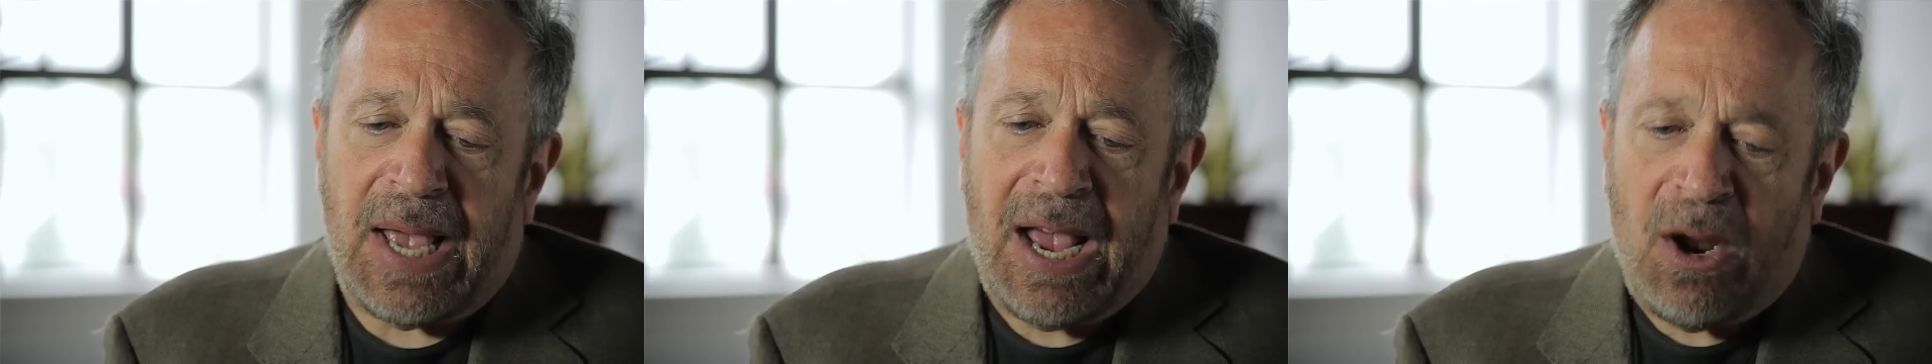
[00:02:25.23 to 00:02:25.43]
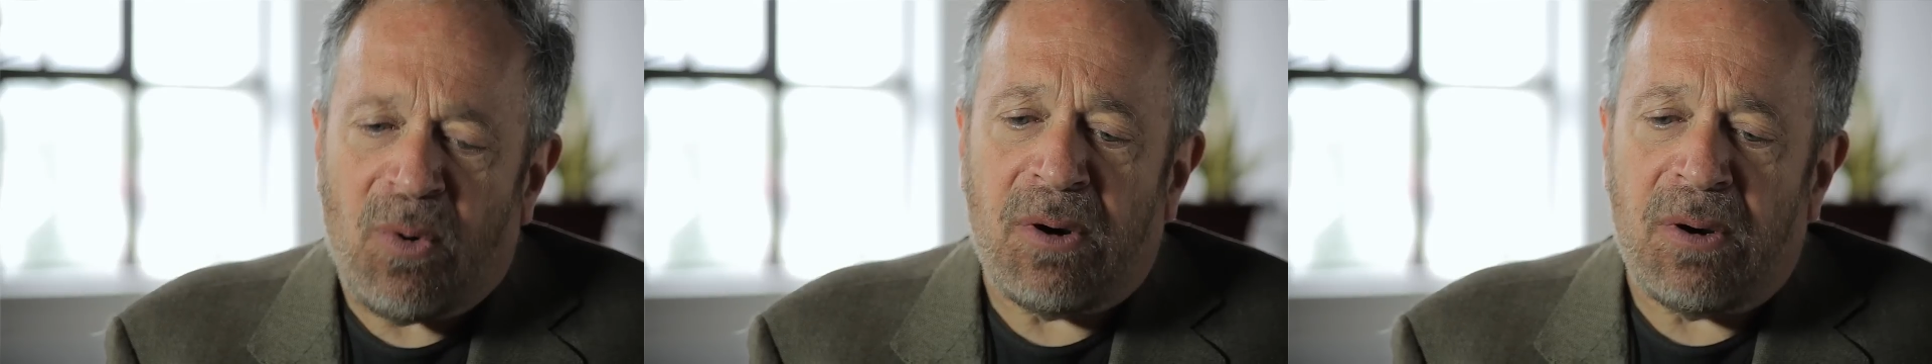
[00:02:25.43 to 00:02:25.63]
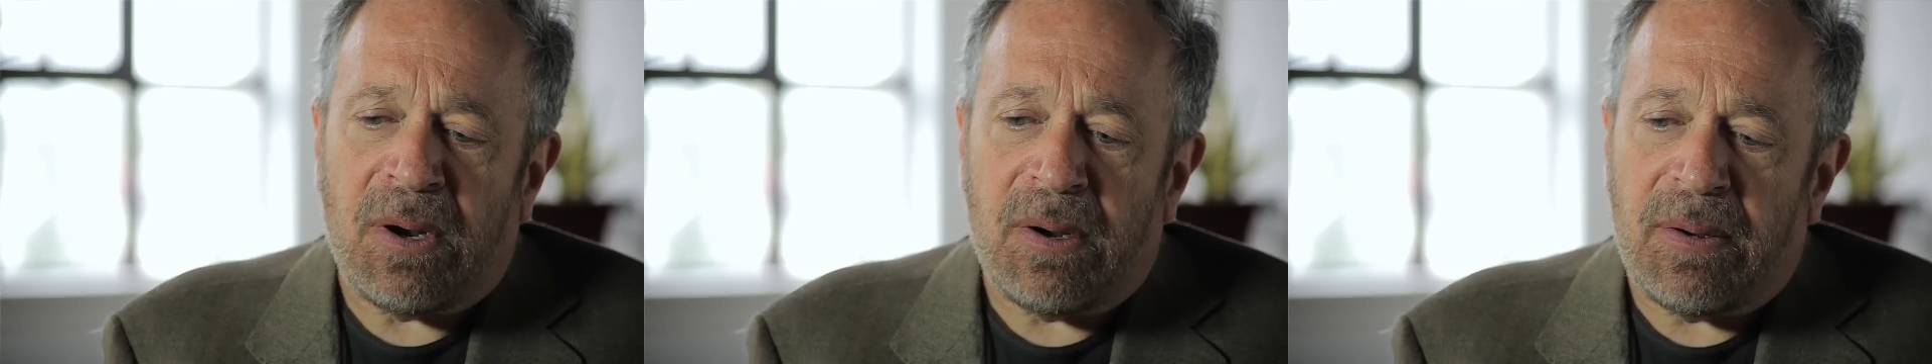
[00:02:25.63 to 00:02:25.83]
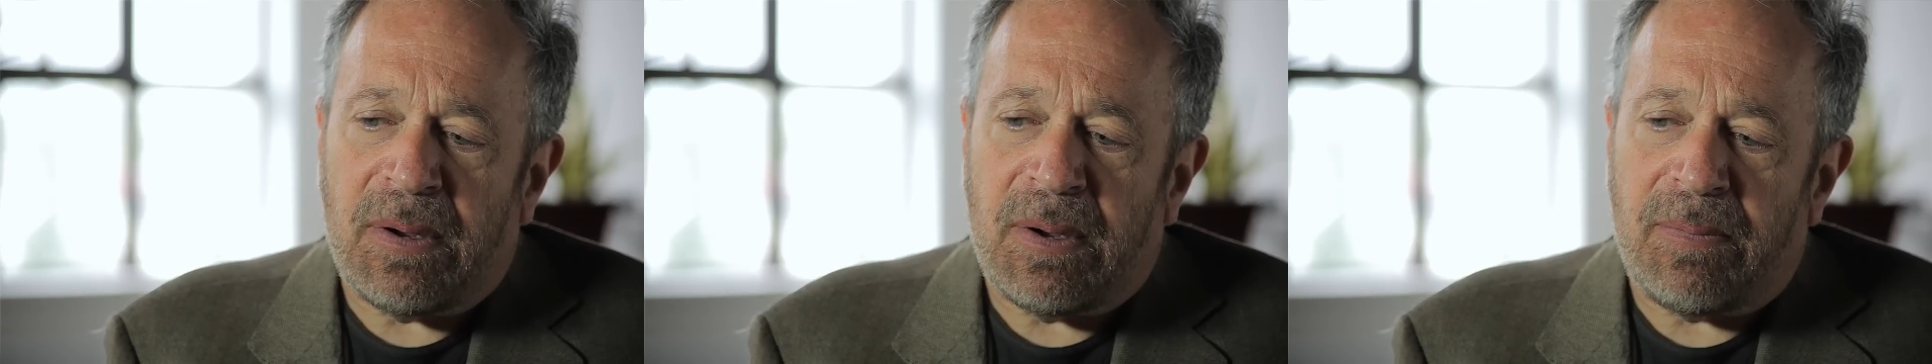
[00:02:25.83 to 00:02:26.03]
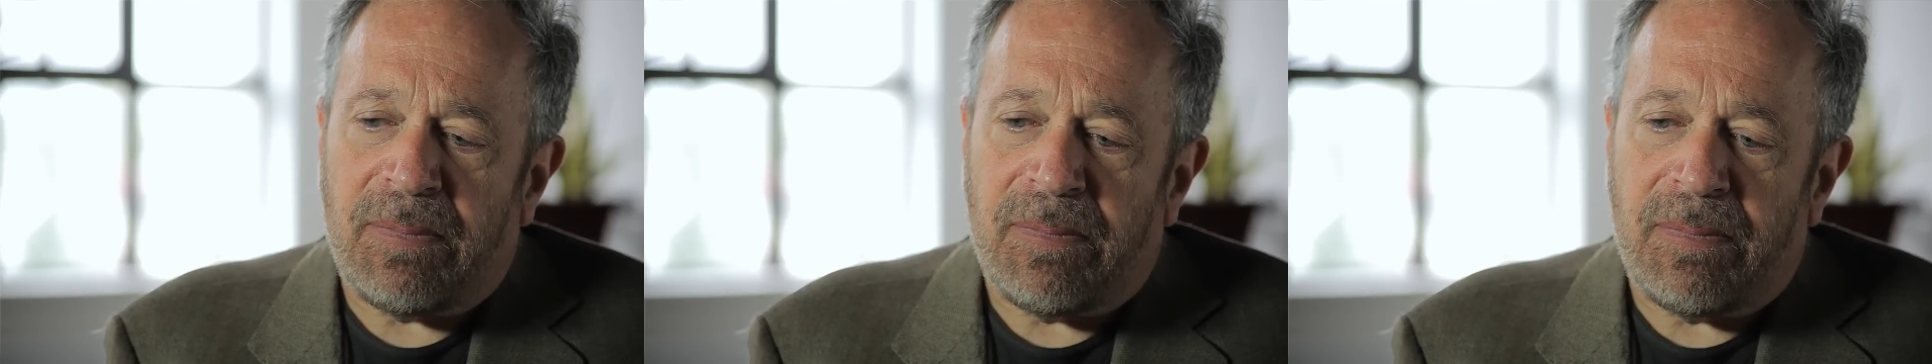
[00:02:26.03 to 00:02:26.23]
Our
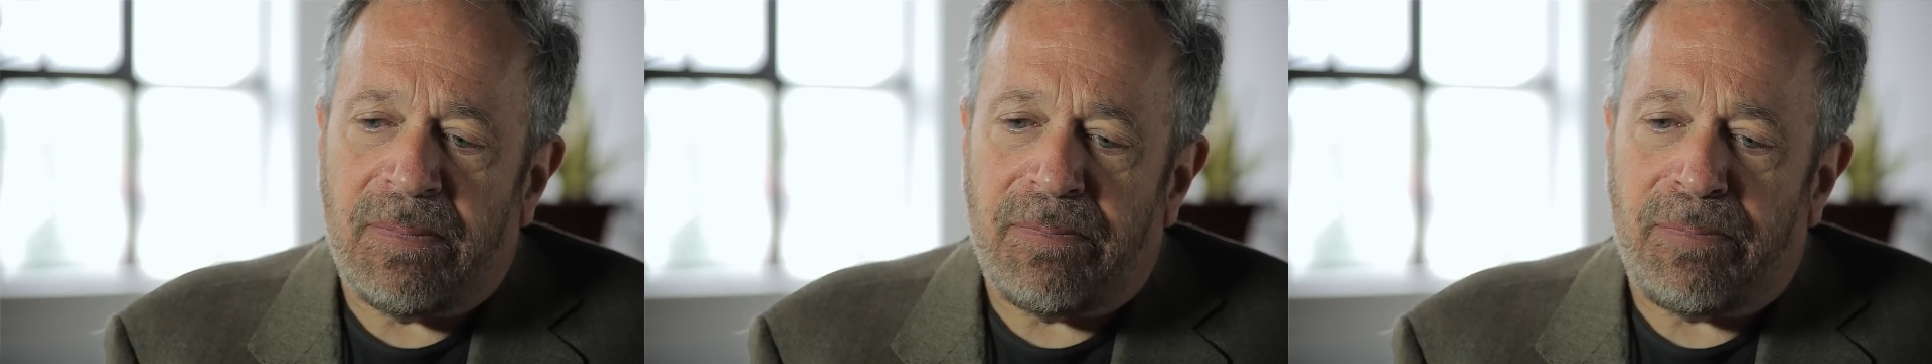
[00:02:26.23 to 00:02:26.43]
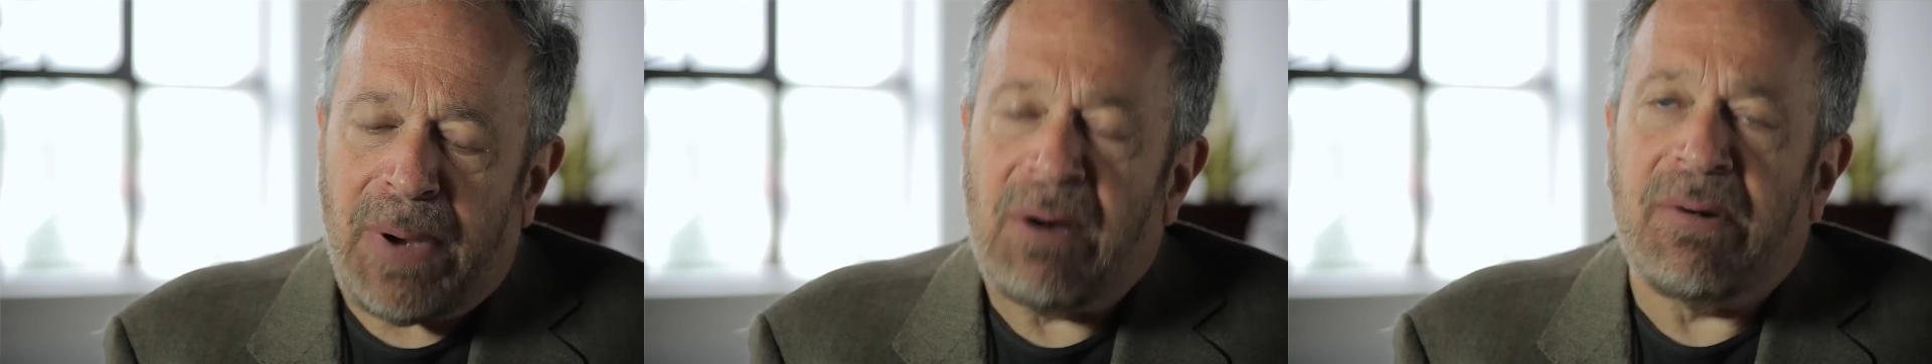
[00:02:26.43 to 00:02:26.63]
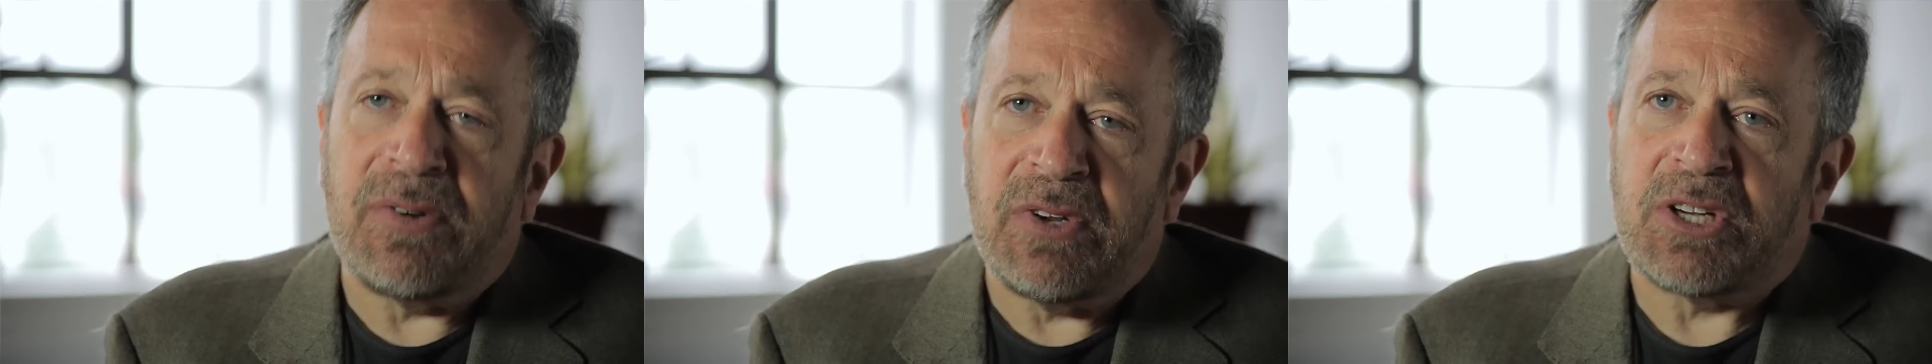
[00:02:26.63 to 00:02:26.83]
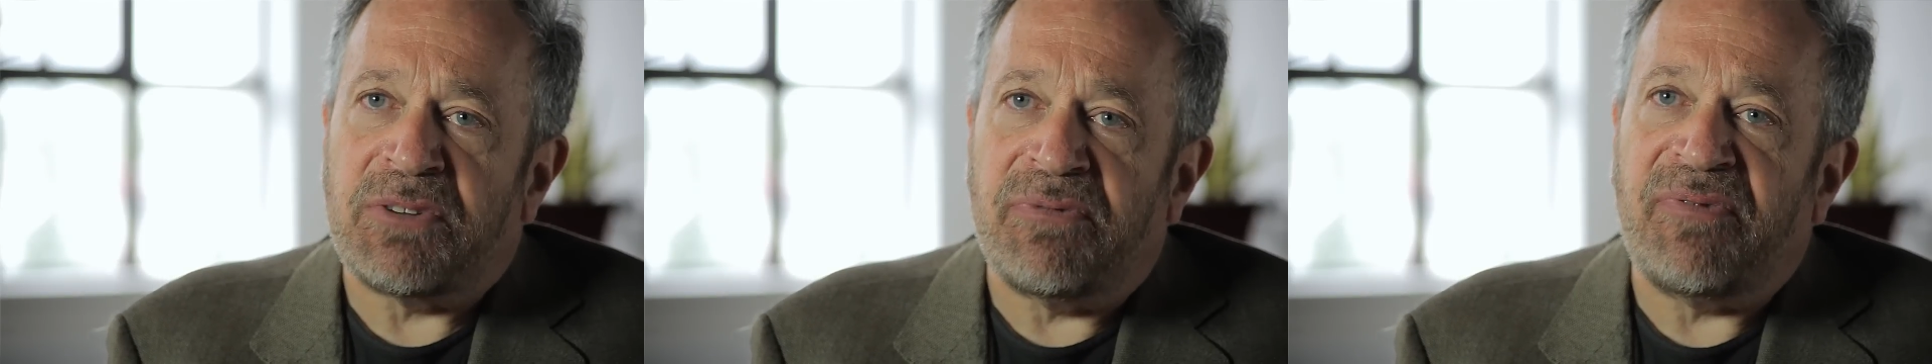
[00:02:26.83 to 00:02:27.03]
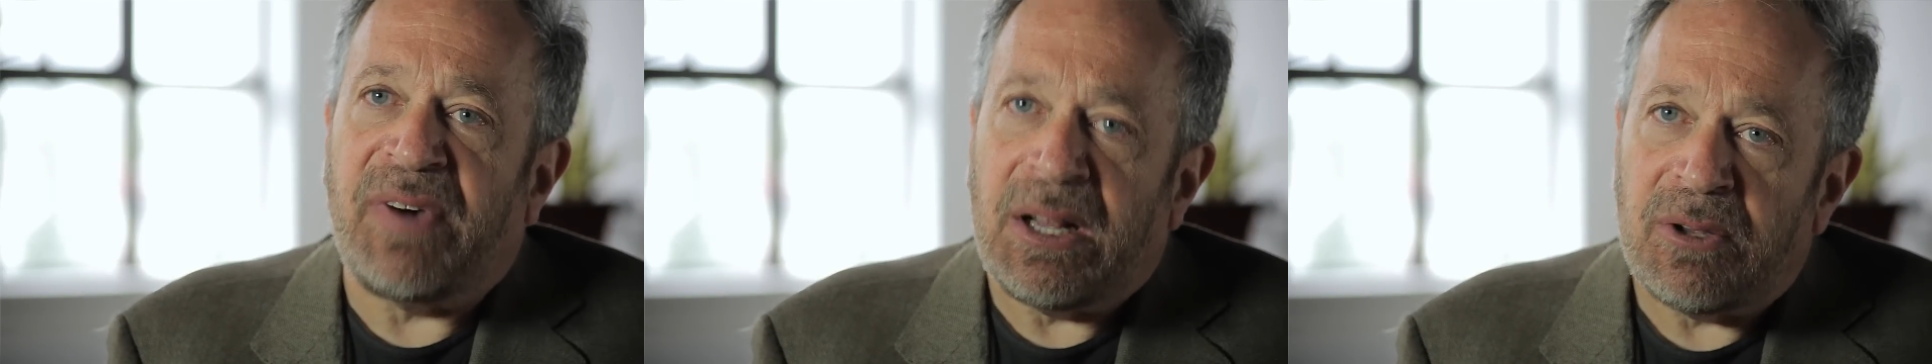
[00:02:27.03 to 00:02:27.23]
politics
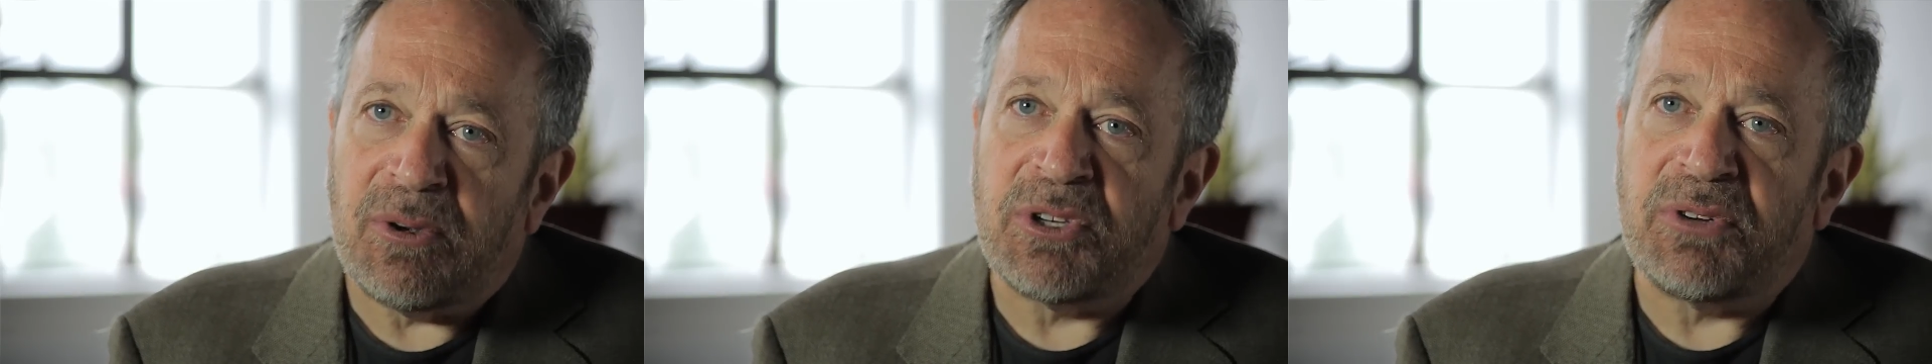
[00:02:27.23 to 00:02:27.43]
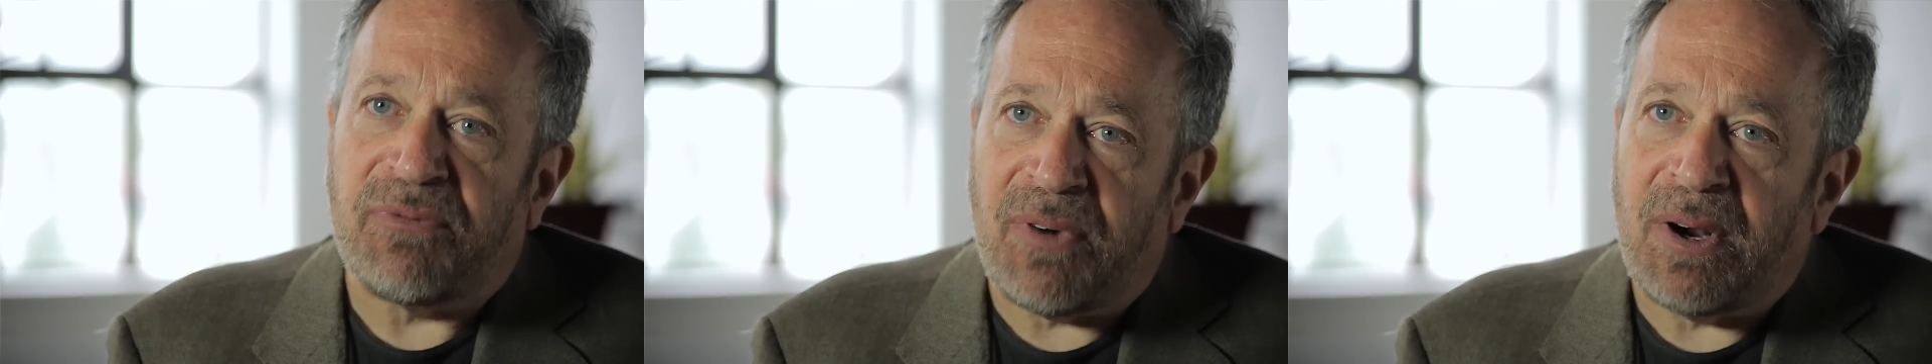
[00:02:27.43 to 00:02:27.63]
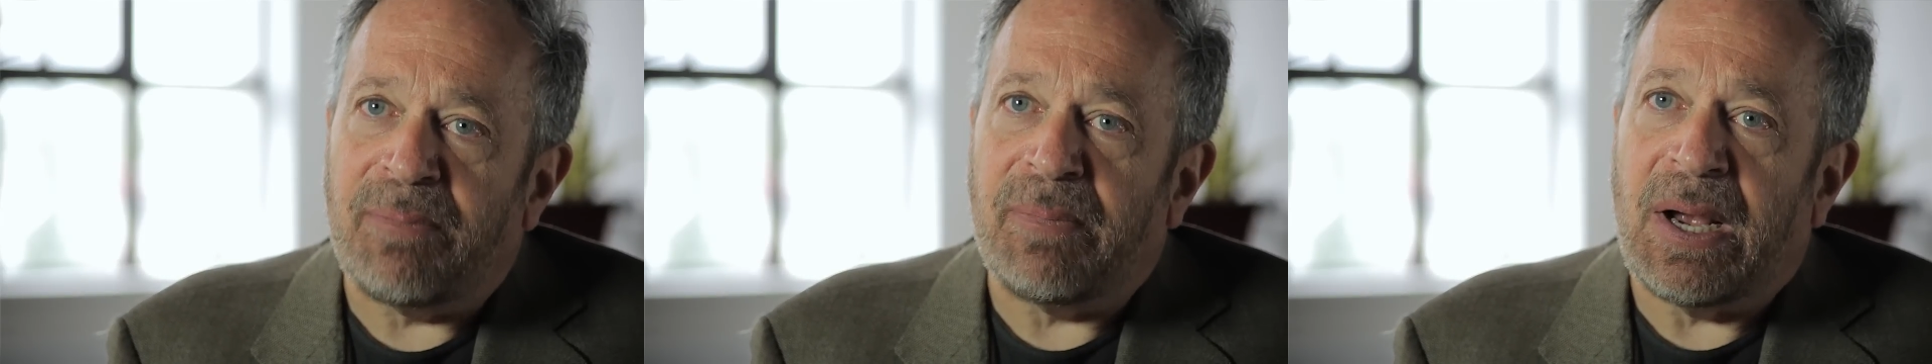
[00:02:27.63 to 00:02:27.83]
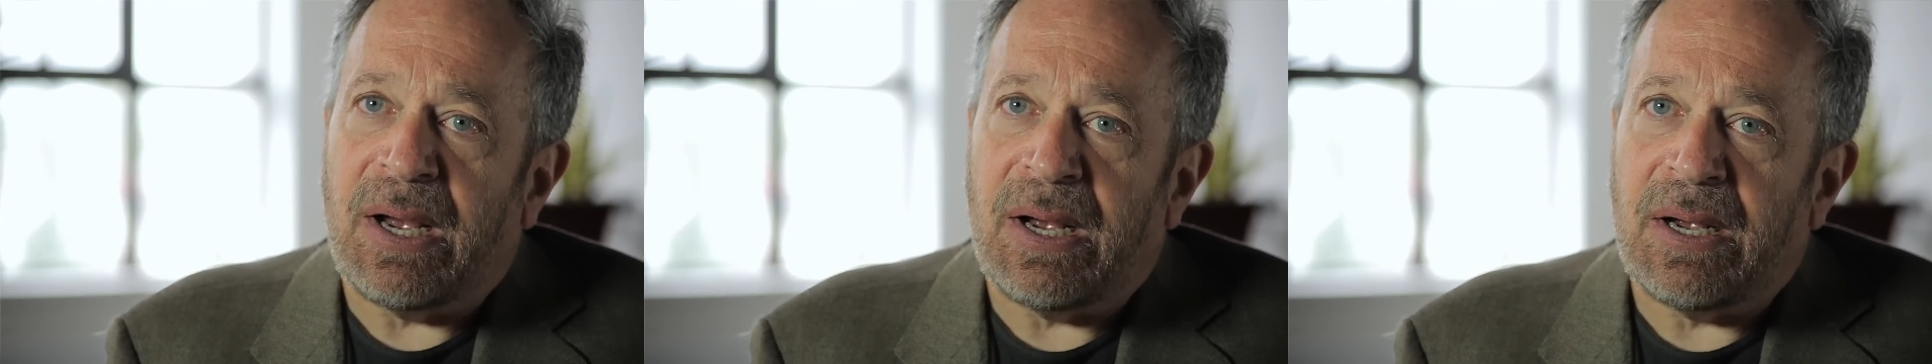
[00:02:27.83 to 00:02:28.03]
follows from